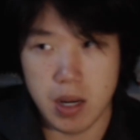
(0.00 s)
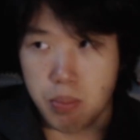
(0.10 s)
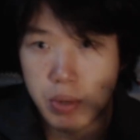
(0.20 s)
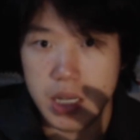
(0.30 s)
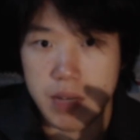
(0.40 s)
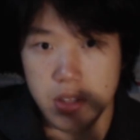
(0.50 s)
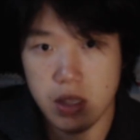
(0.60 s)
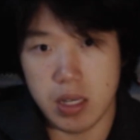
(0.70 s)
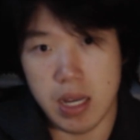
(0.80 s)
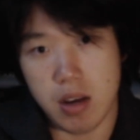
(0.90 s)
break
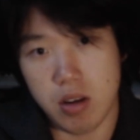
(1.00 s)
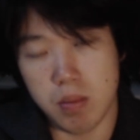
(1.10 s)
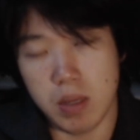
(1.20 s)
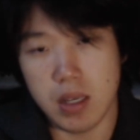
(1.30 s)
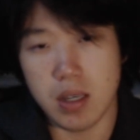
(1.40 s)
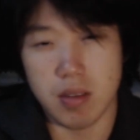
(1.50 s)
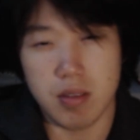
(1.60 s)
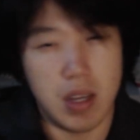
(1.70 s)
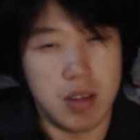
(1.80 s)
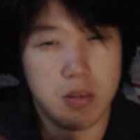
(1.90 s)
everything down and make it
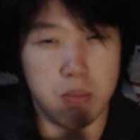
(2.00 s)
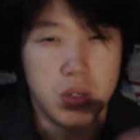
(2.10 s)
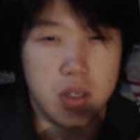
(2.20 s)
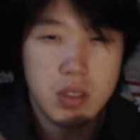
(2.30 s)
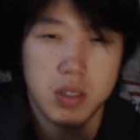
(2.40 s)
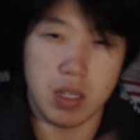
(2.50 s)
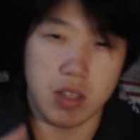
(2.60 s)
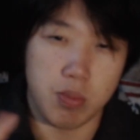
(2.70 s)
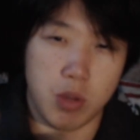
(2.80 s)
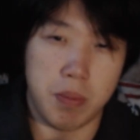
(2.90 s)
concise and put it into like
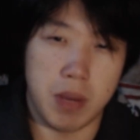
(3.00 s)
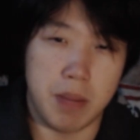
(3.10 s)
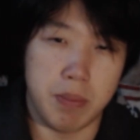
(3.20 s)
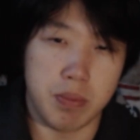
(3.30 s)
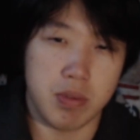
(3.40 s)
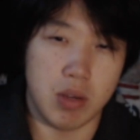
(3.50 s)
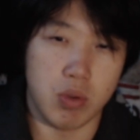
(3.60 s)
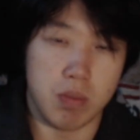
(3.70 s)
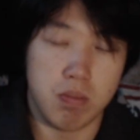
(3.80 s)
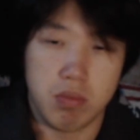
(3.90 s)
small pop-ups that
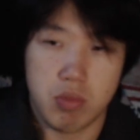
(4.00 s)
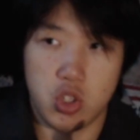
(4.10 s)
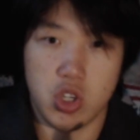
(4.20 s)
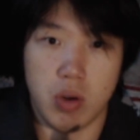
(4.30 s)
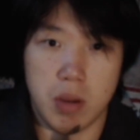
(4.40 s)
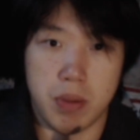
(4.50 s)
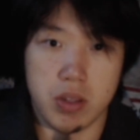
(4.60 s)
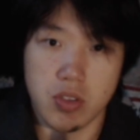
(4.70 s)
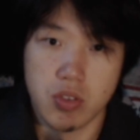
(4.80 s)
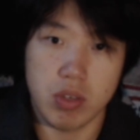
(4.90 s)
would show up on
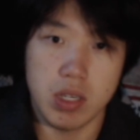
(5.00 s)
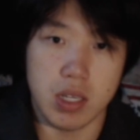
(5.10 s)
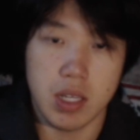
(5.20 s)
the screen.